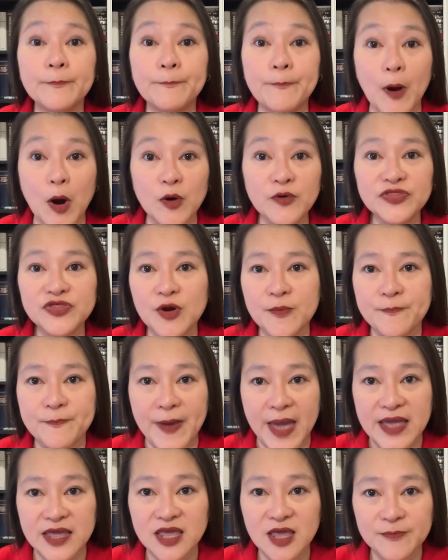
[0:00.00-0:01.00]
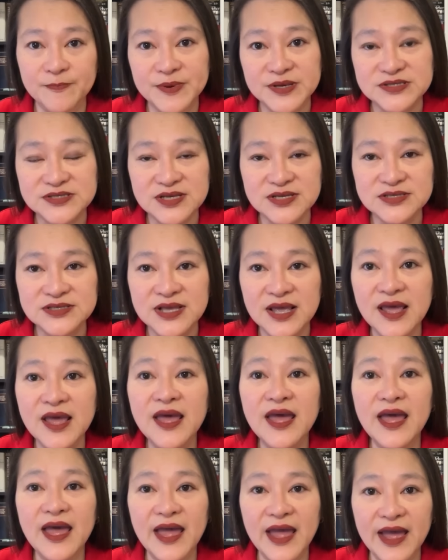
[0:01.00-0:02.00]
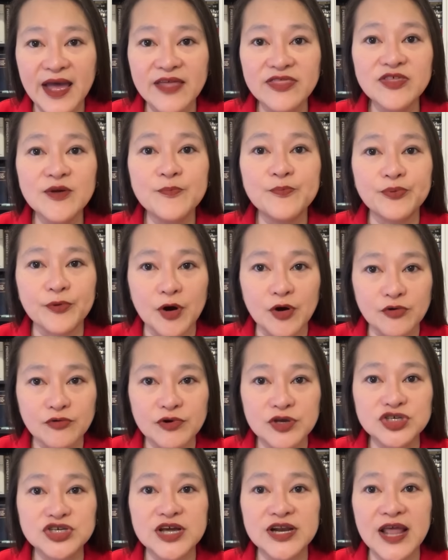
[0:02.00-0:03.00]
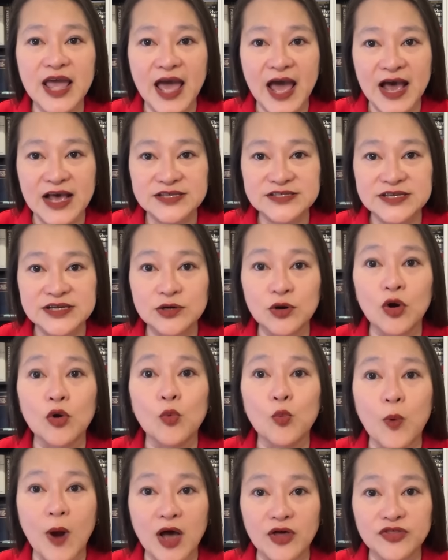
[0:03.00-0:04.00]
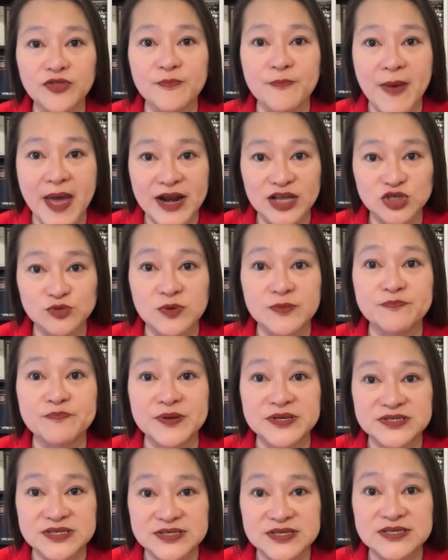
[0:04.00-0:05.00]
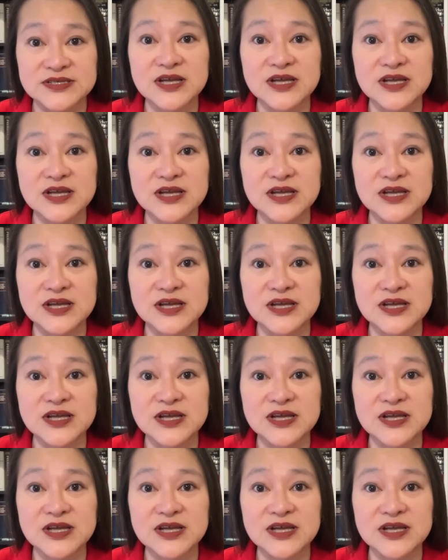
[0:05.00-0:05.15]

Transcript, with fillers: both their banking business and the brokerage and asset or wealth management businesses